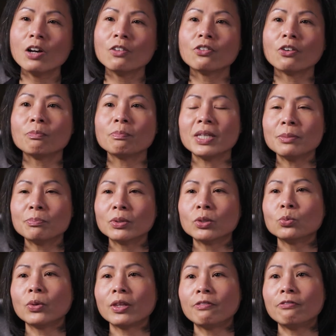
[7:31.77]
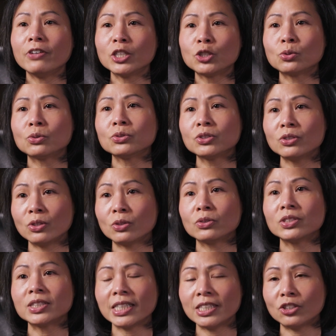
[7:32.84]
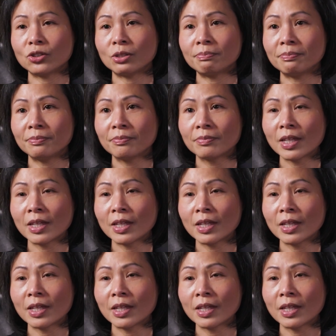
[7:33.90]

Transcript: for people with visual snow syndrome.